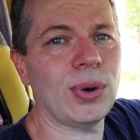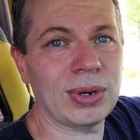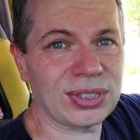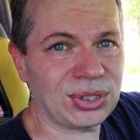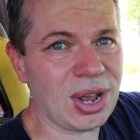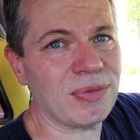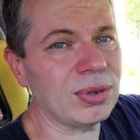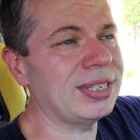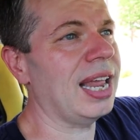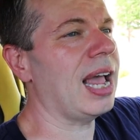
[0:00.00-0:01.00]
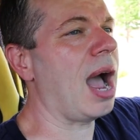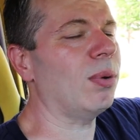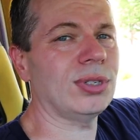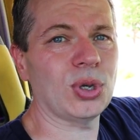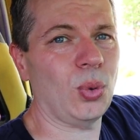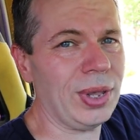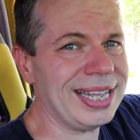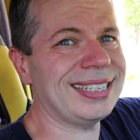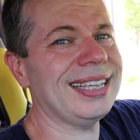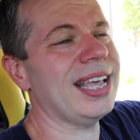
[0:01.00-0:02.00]
or several hours a
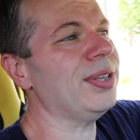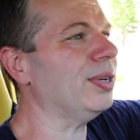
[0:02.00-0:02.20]
week together.